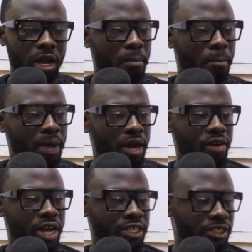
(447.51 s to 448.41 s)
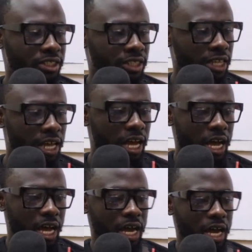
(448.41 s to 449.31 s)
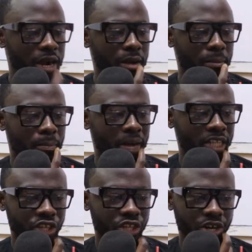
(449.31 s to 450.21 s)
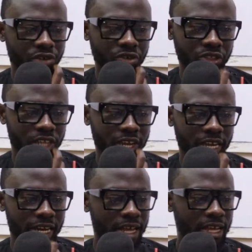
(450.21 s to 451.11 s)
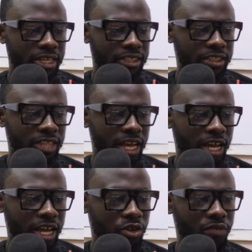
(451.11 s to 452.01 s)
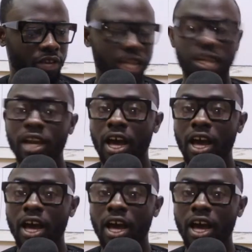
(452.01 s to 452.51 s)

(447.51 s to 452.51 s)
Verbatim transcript: Margaret uh, Bashiru said, Sir, good evening.